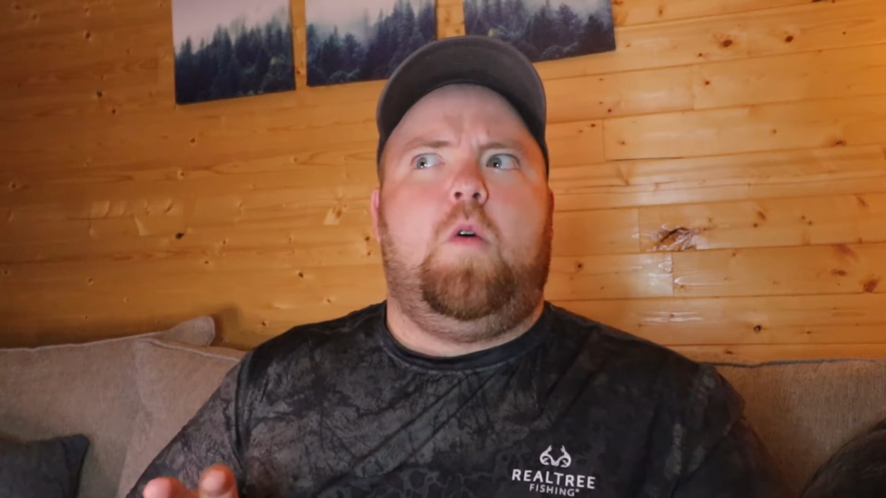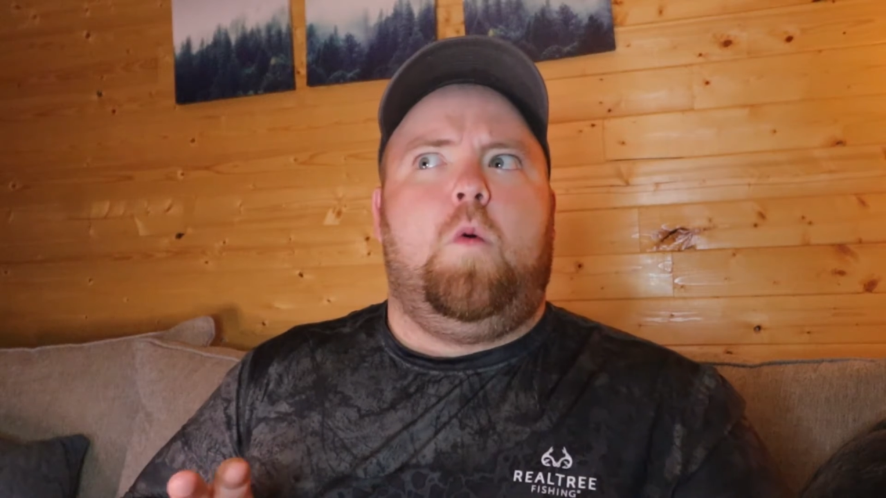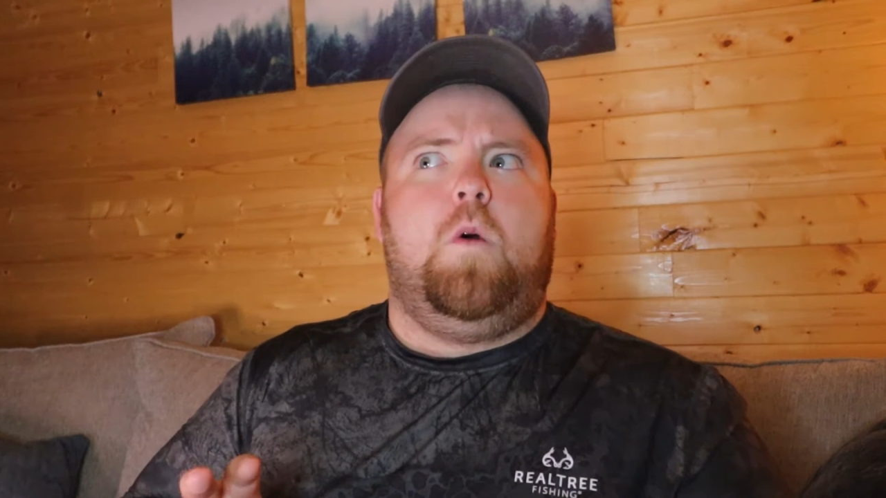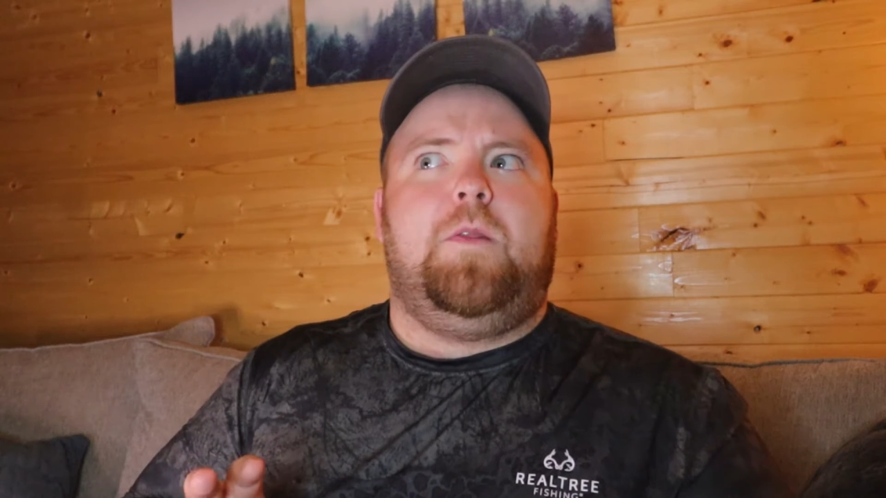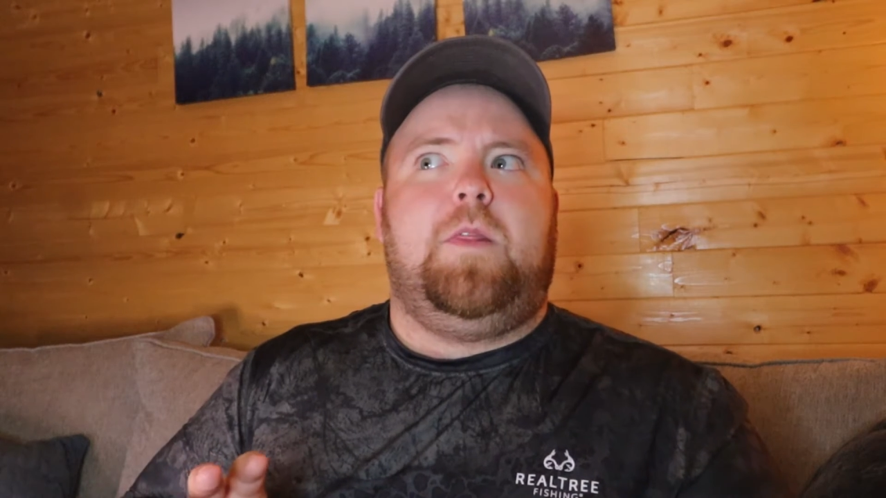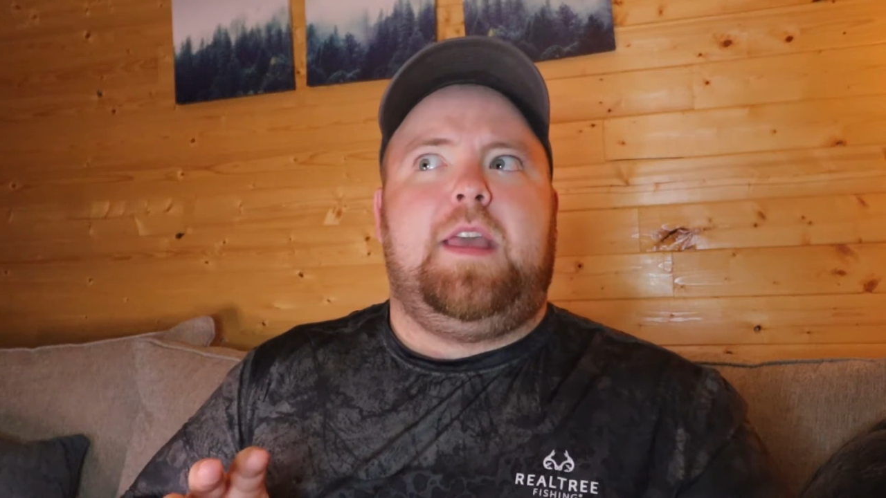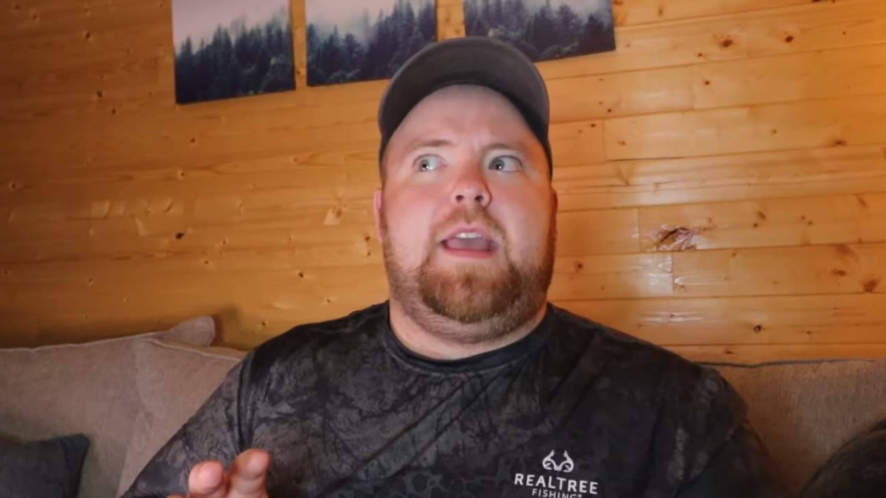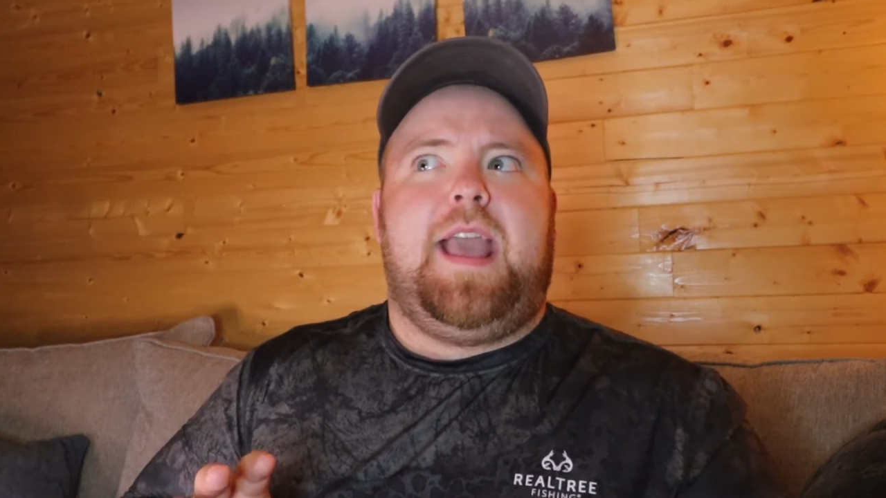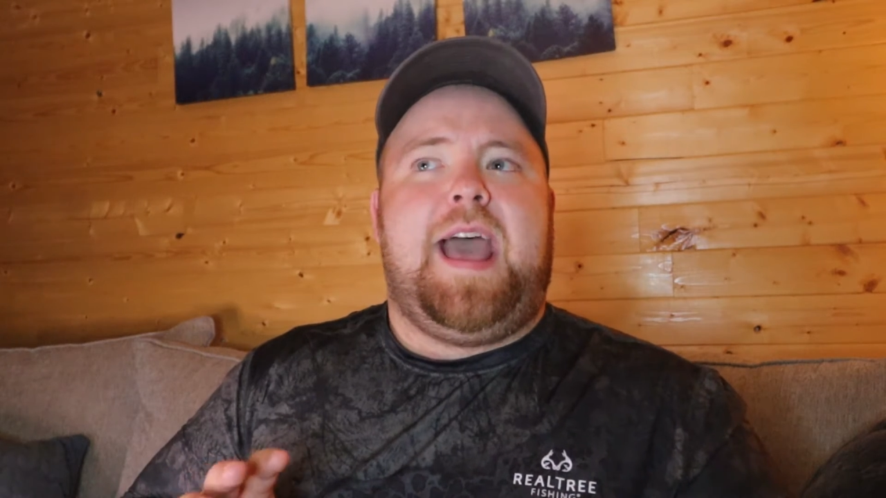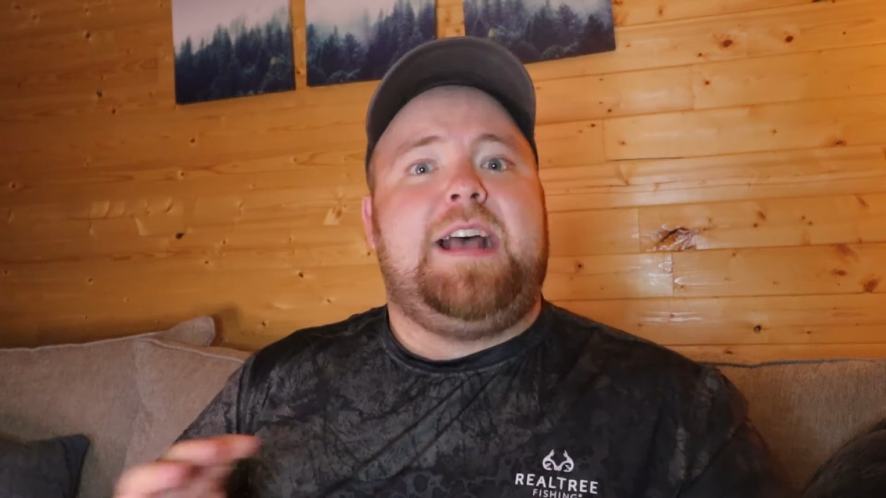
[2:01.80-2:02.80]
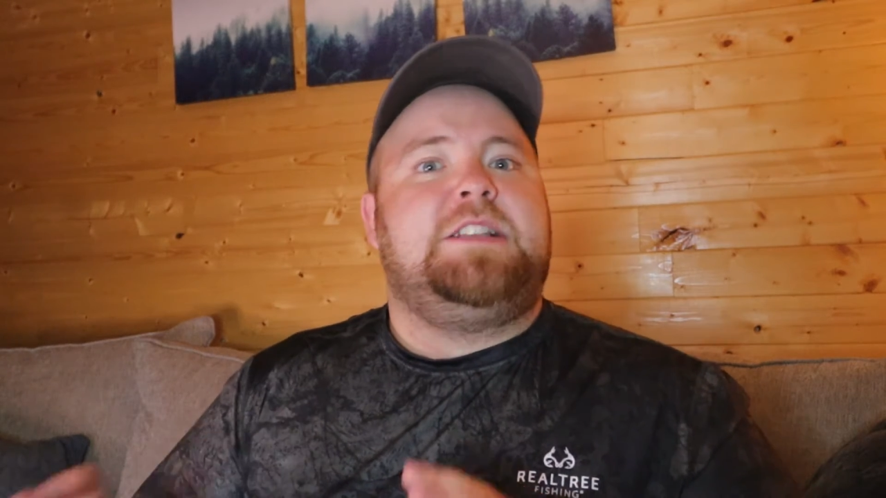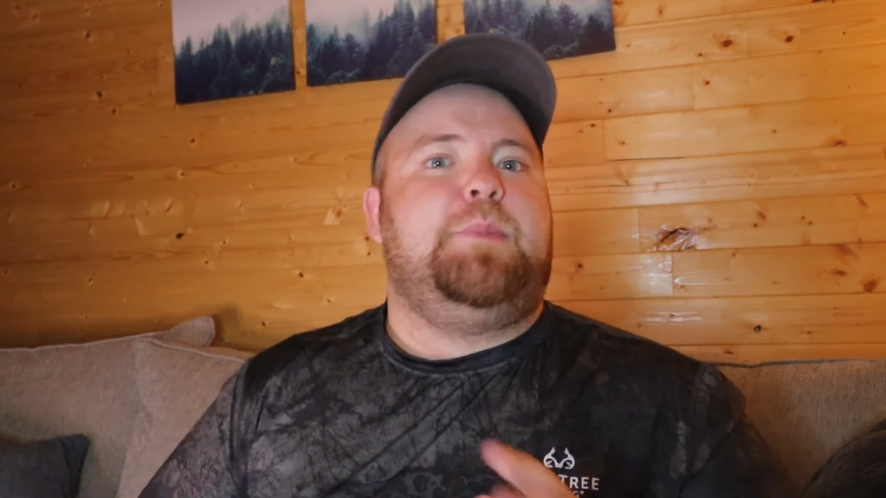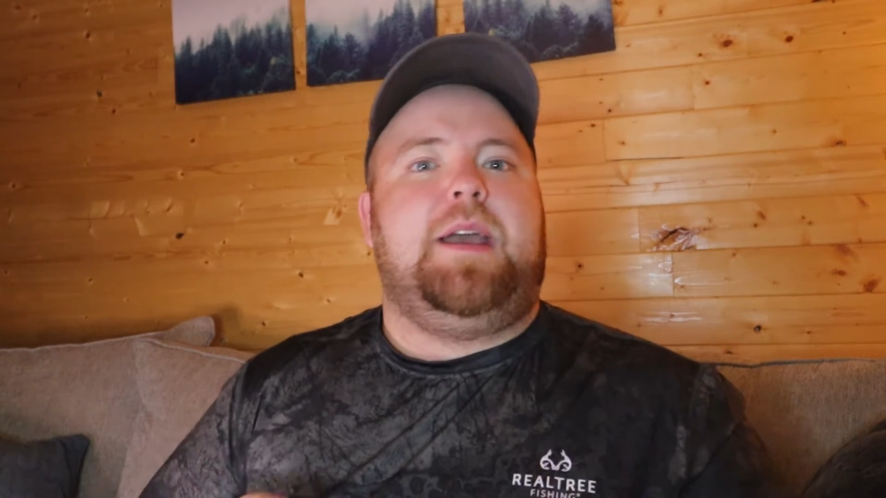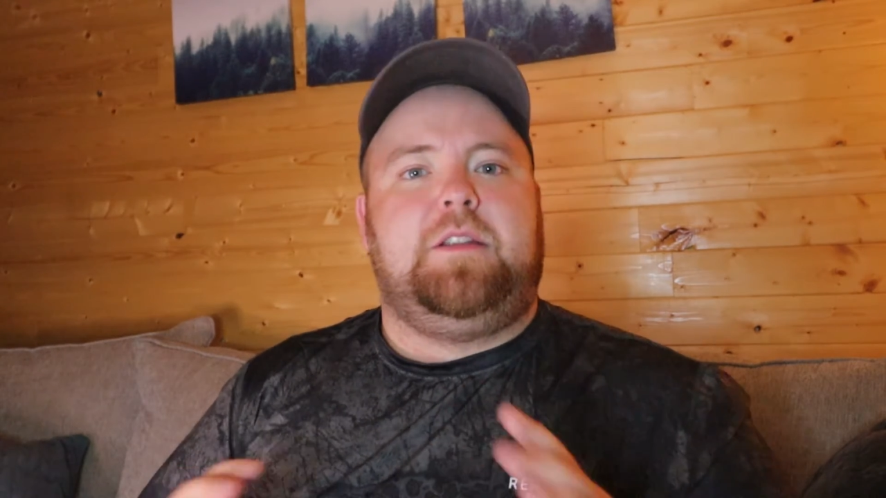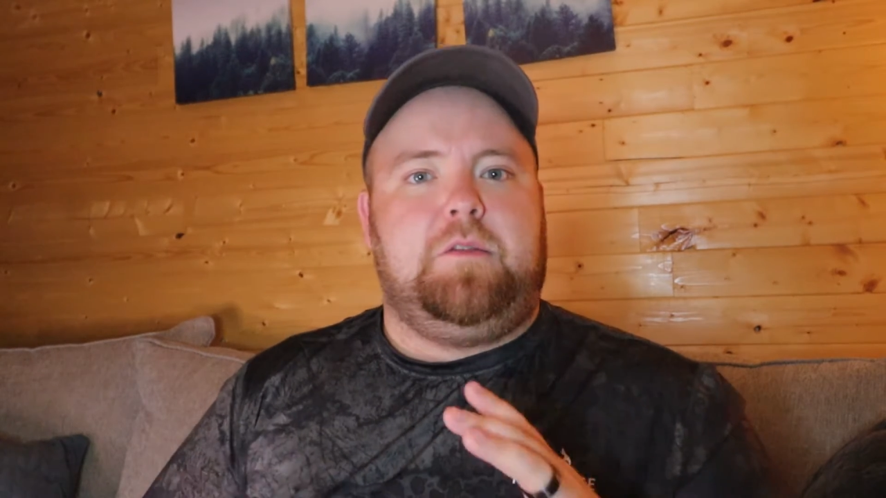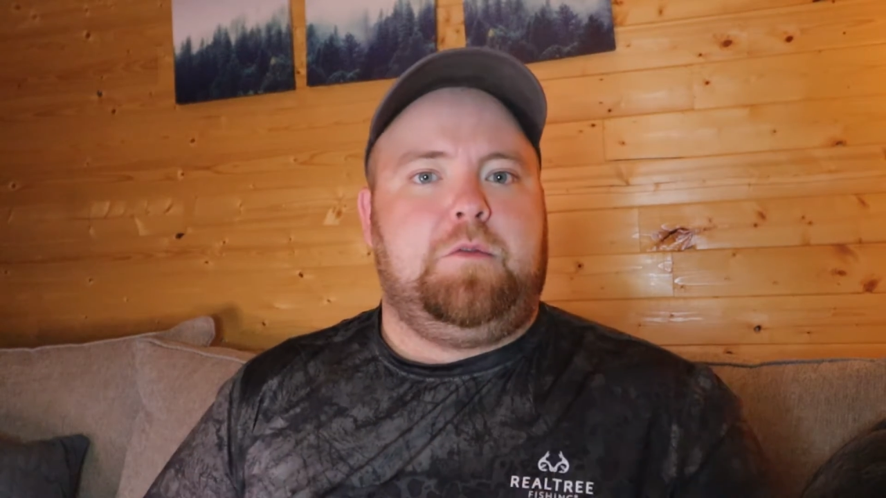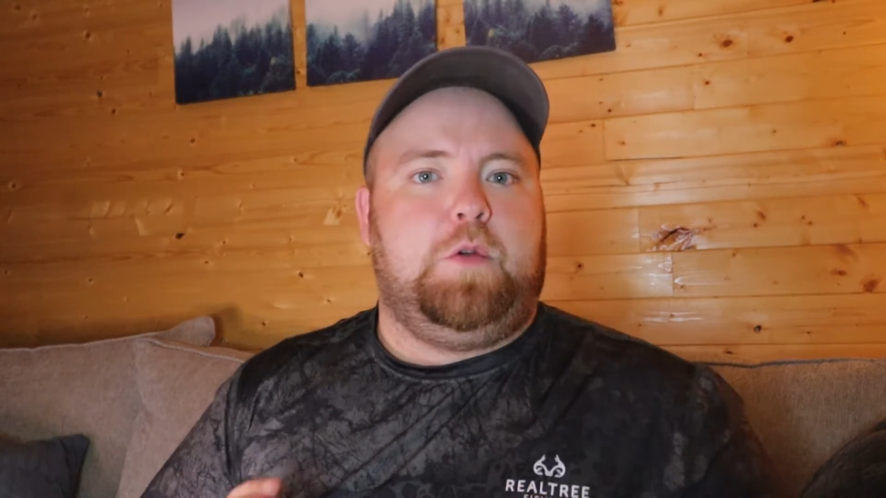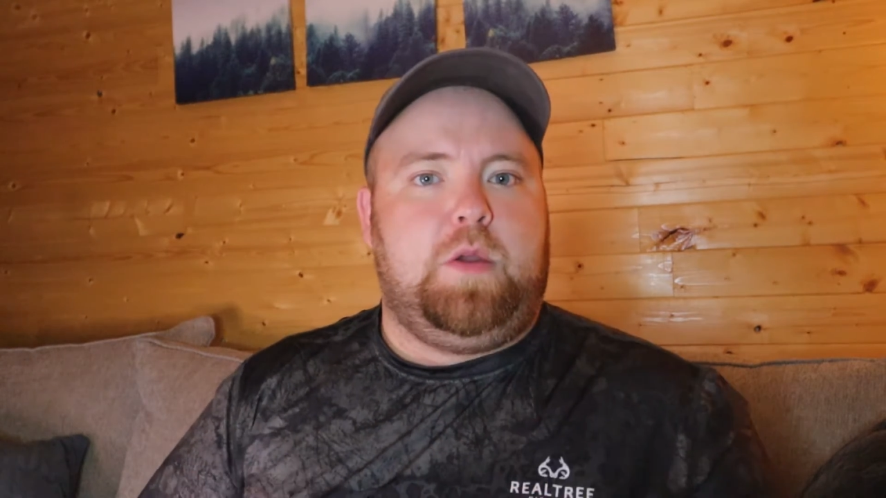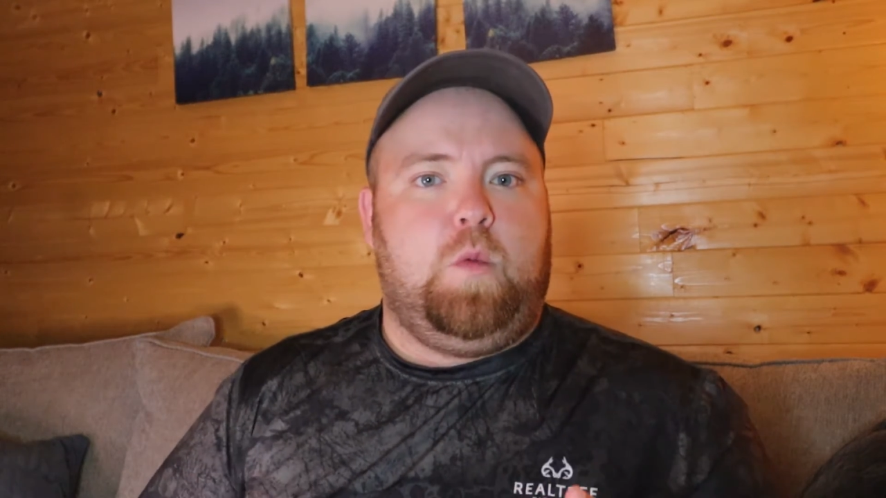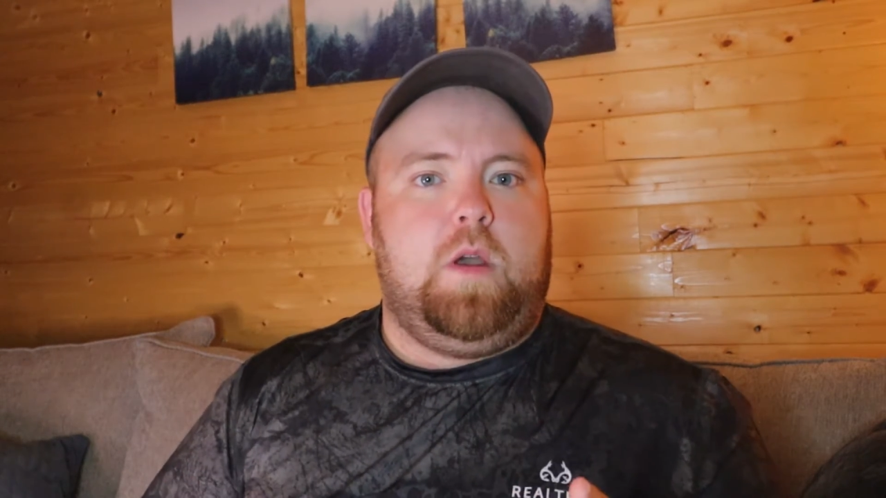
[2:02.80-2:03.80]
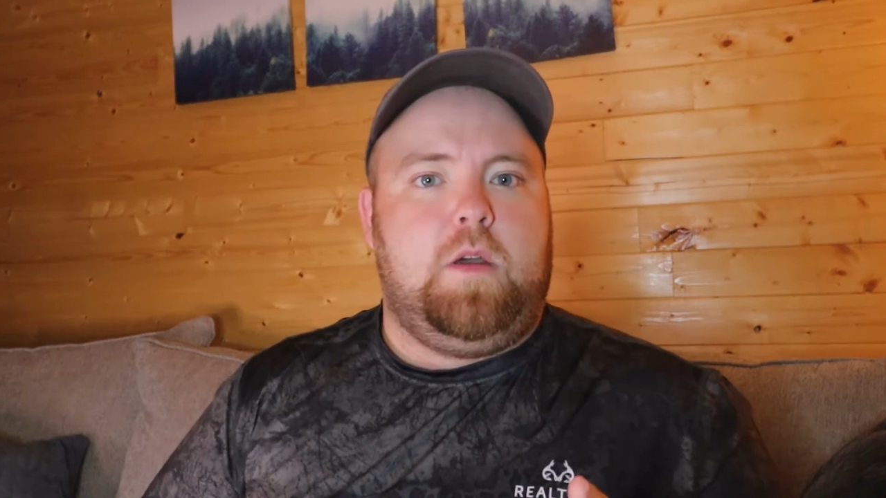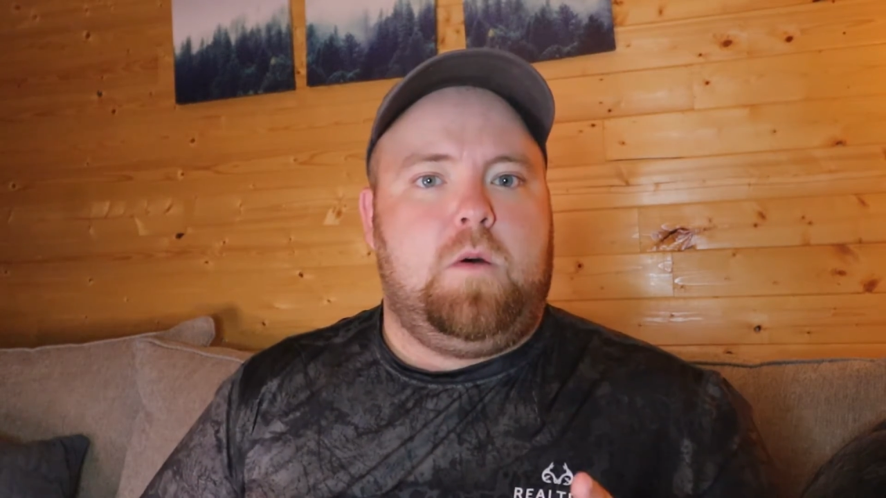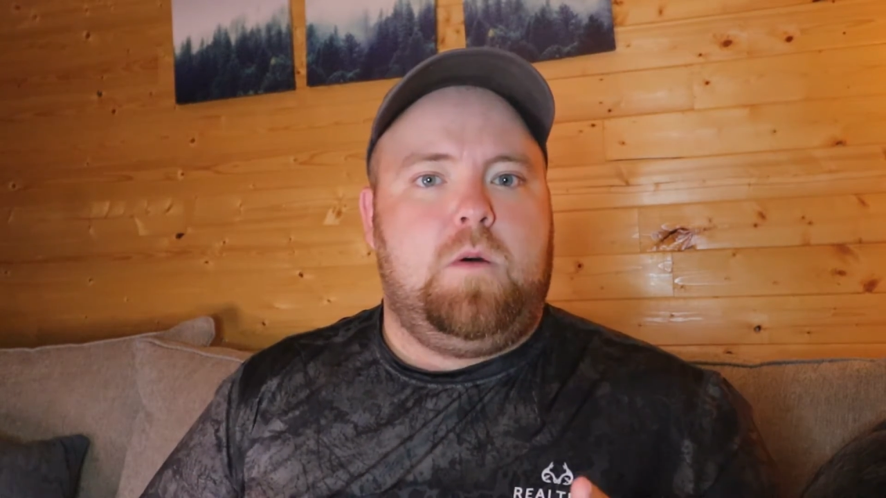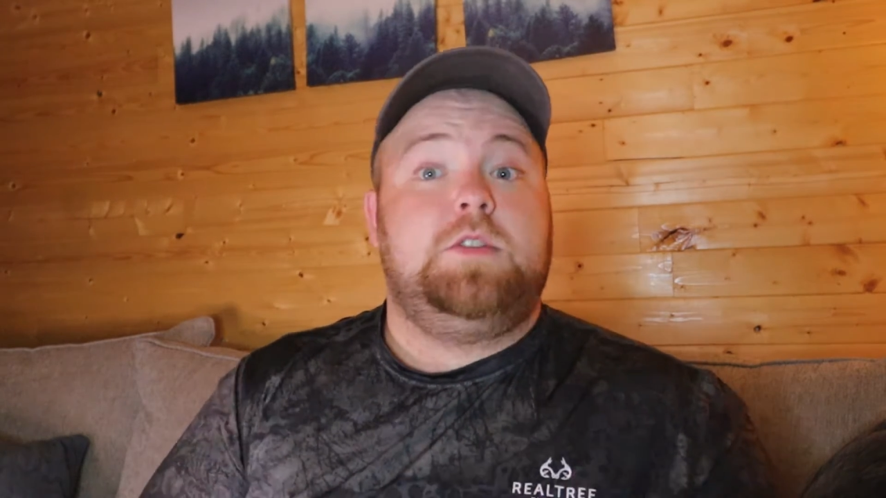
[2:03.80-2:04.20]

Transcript: on the aspect of free will.